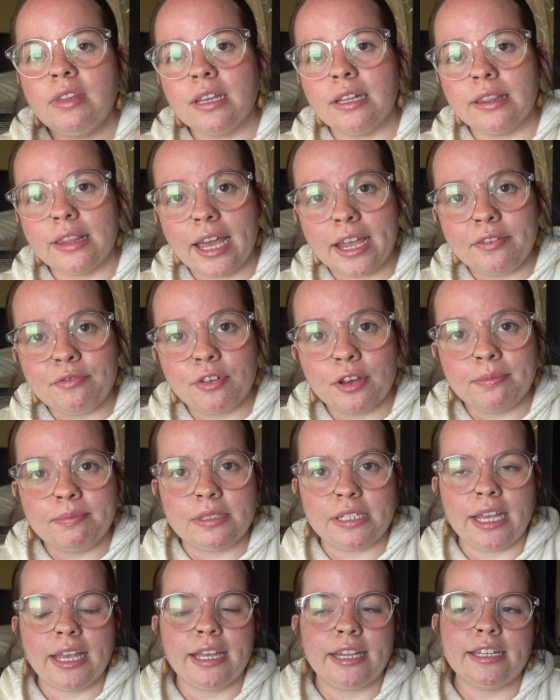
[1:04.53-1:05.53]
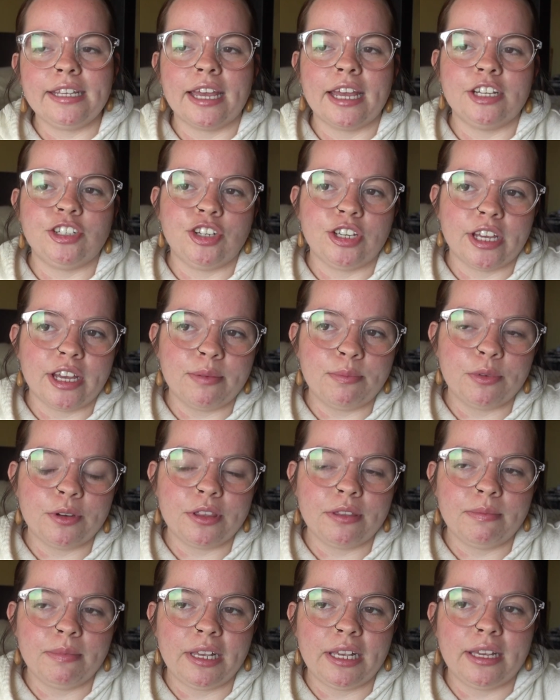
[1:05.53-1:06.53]
life update, catching up
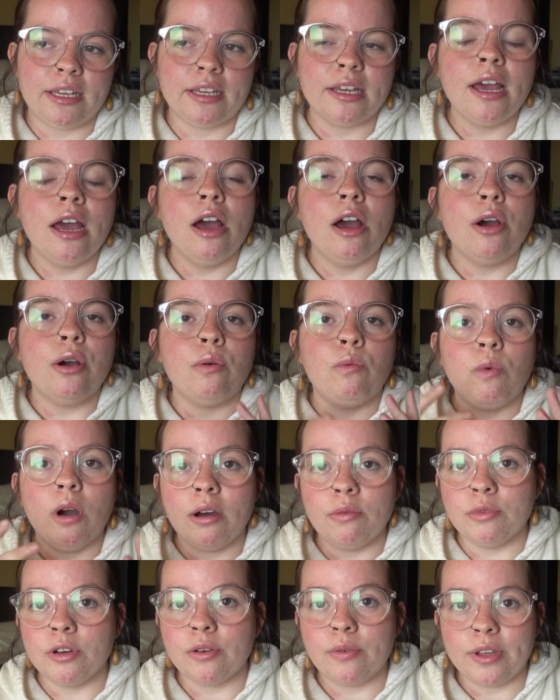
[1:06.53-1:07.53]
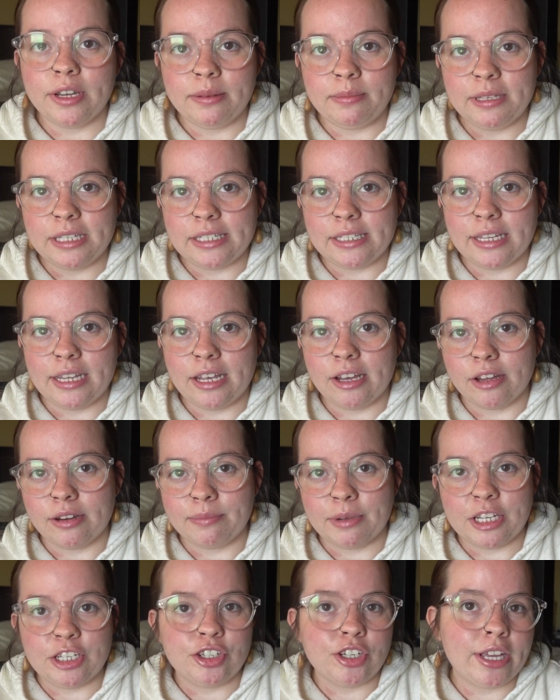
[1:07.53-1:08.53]
with me, what we're going to be seeing on
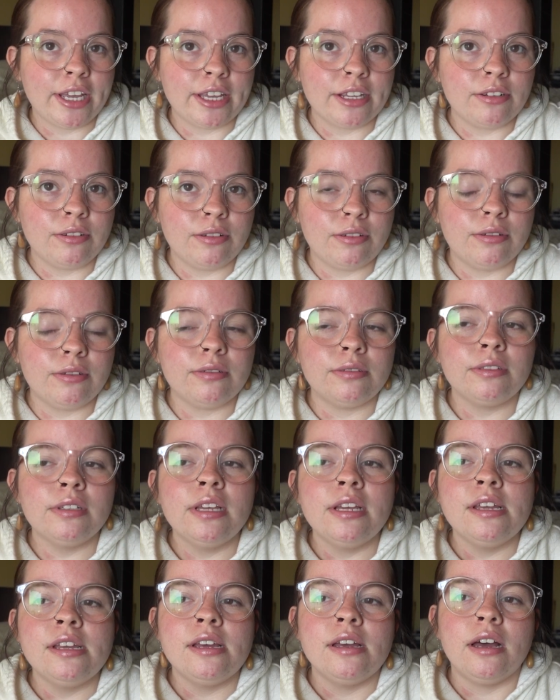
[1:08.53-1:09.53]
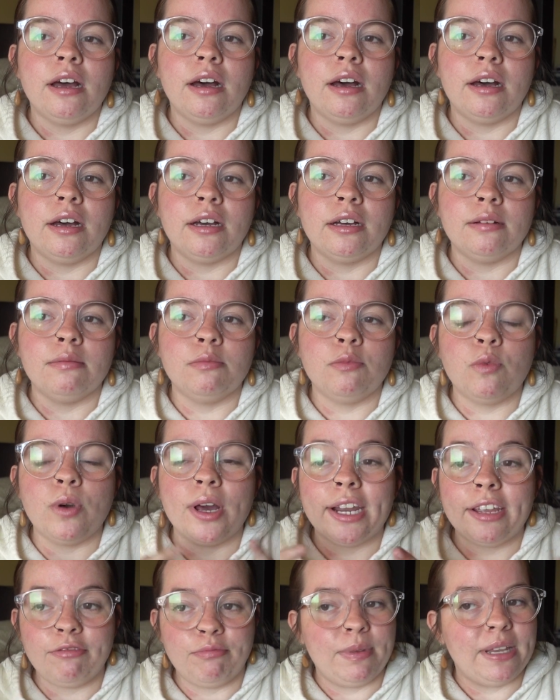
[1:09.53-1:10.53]
my channel,
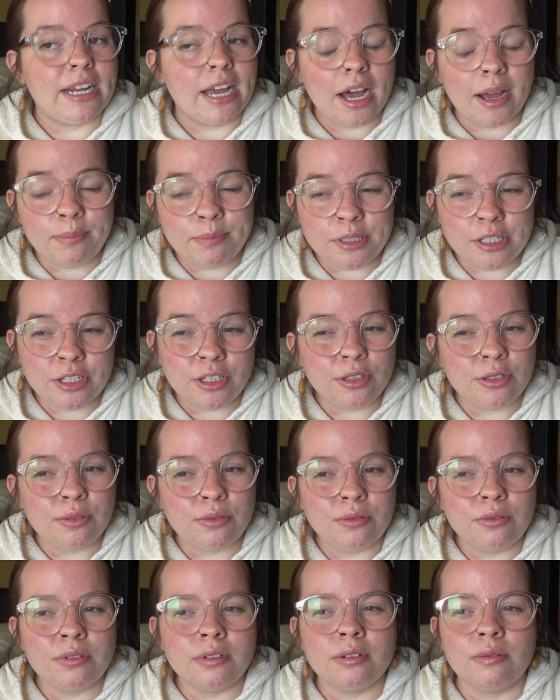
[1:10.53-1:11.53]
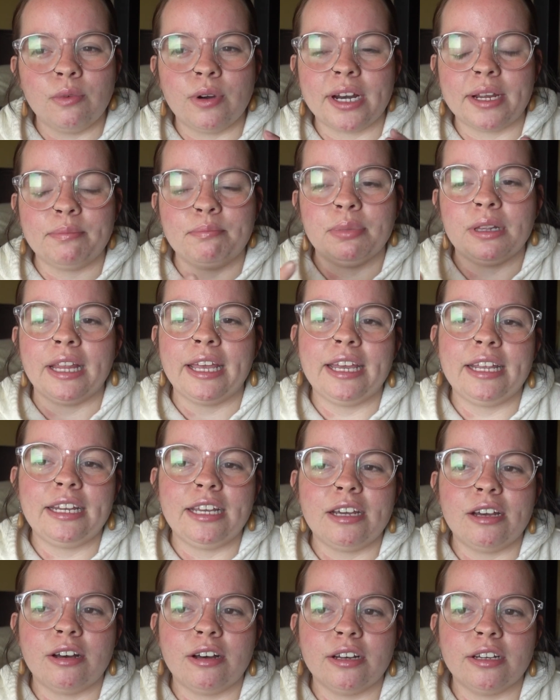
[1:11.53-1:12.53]
what I've been up to, what I'm
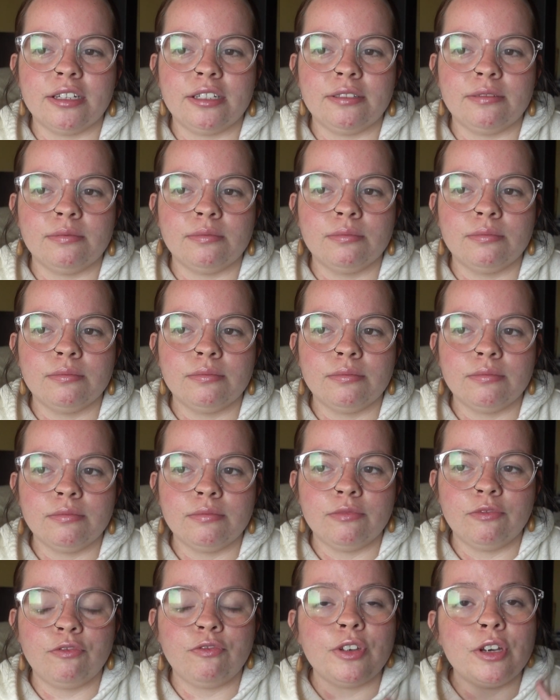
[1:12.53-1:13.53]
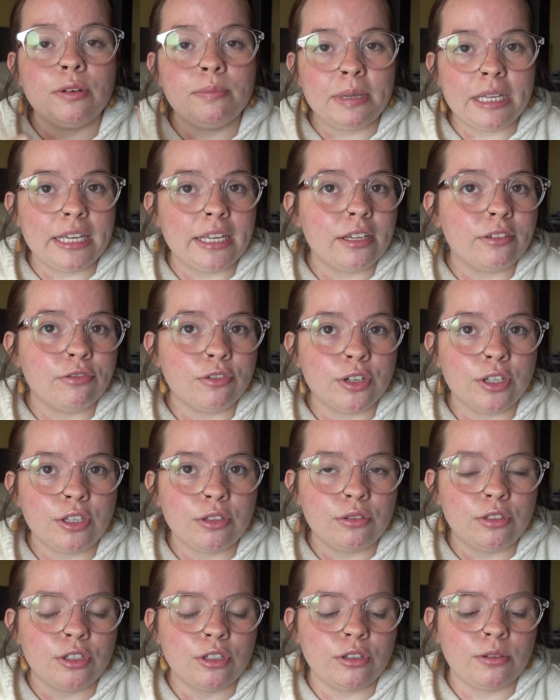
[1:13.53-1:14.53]
planning on filming for
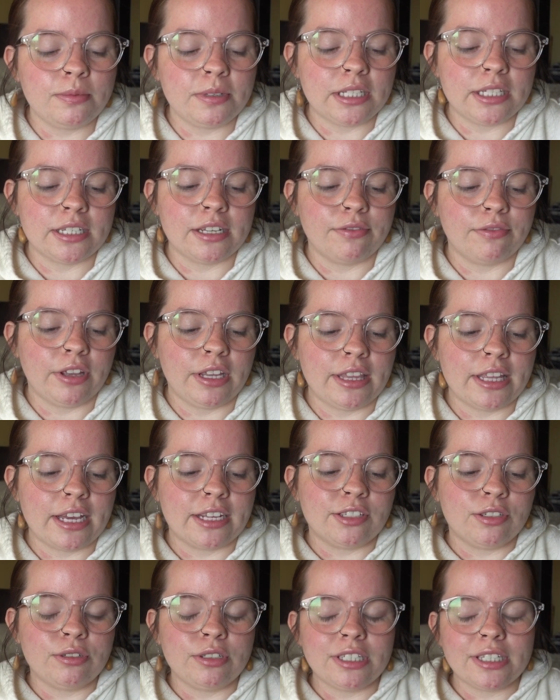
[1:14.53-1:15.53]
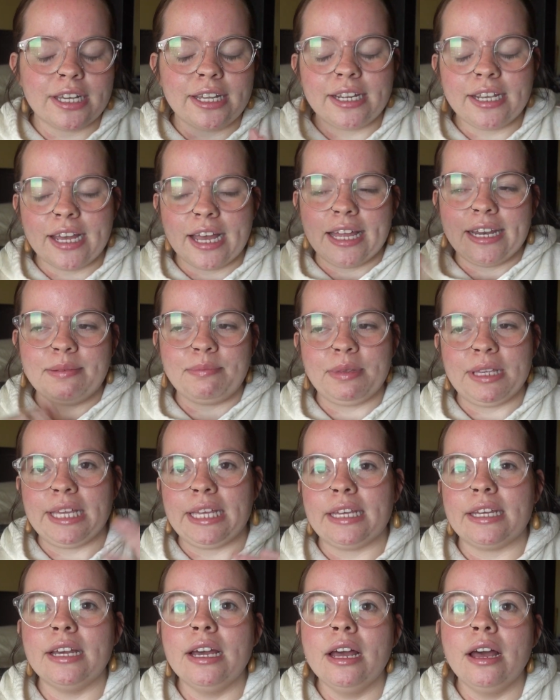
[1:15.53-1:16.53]
YouTube and stuff like that. So it's going to kind of
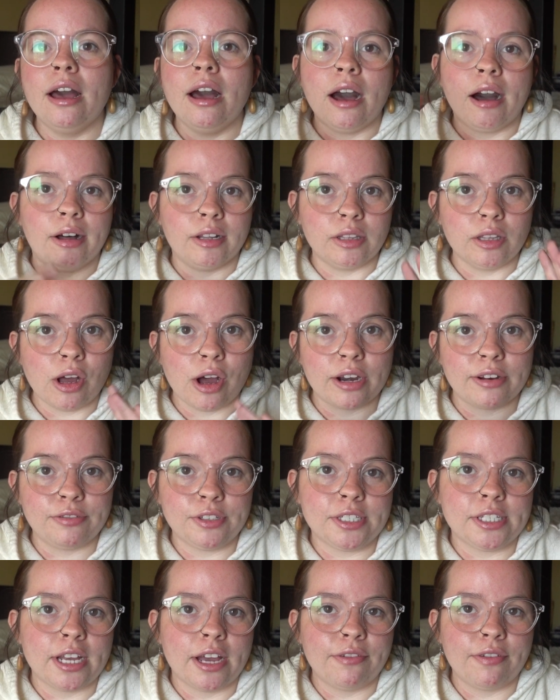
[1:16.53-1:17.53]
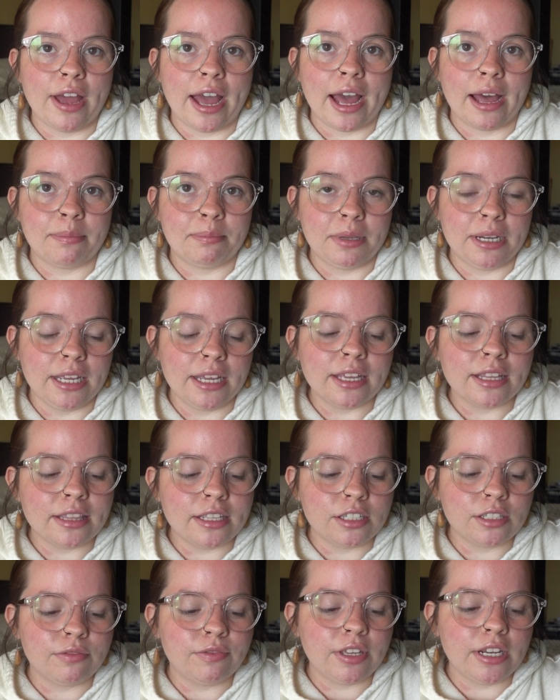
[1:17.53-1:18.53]
be a lot of stuff happening in
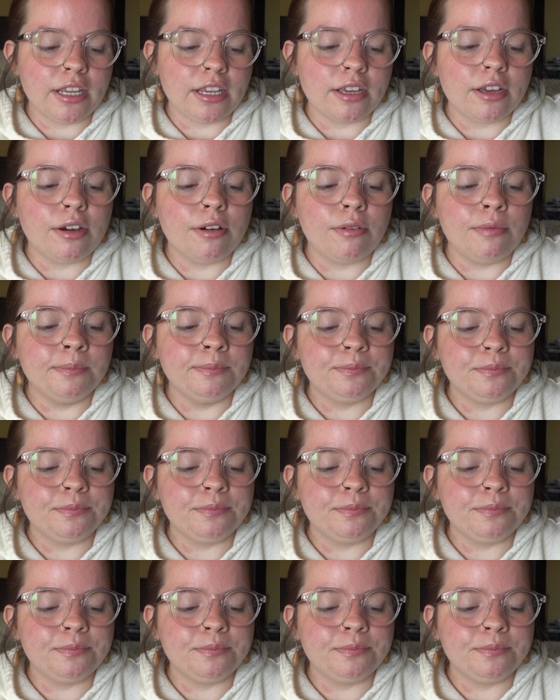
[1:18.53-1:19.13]
this video.